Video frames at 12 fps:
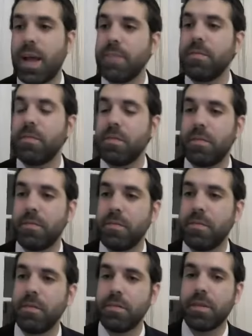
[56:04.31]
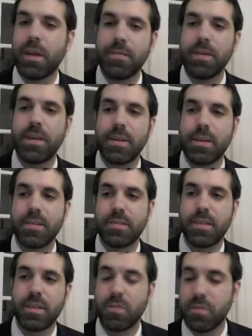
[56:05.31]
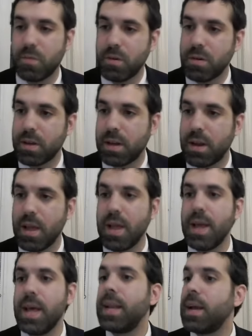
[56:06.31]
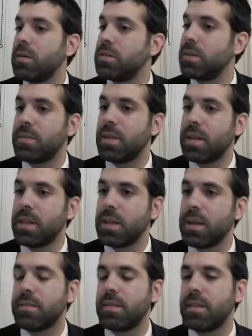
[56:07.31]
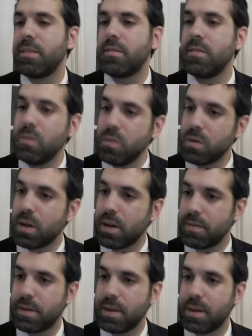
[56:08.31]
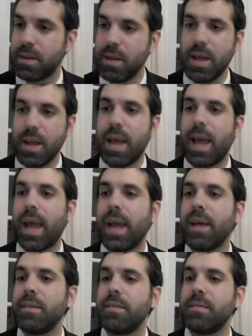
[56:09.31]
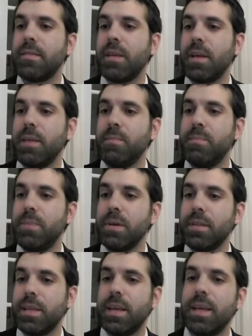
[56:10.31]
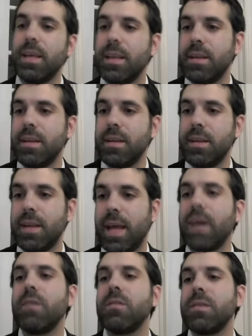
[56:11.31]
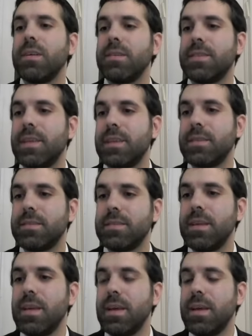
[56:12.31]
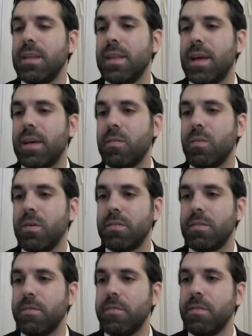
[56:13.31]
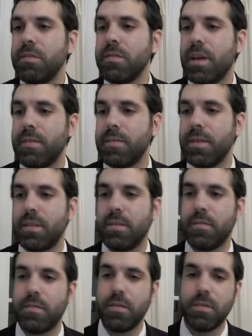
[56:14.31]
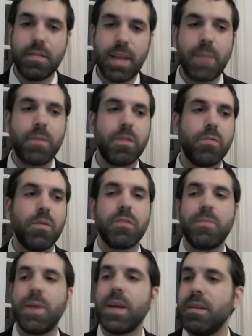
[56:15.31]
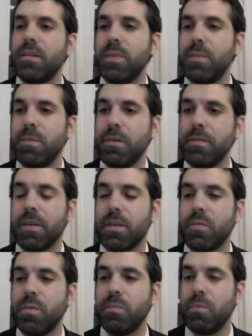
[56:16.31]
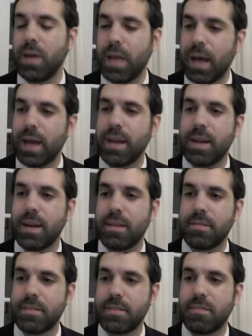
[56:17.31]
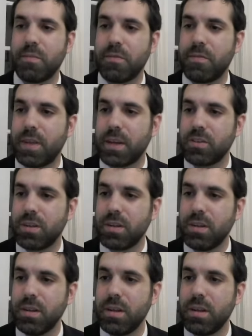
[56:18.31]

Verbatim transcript: After the first covenant, in a sense, was broken, now Hashem's telling us that this new covenant has a built in out, in a sense that whereas the first covenant, the first tablets were expected to be perfect, we, we got it in a sense of perfection.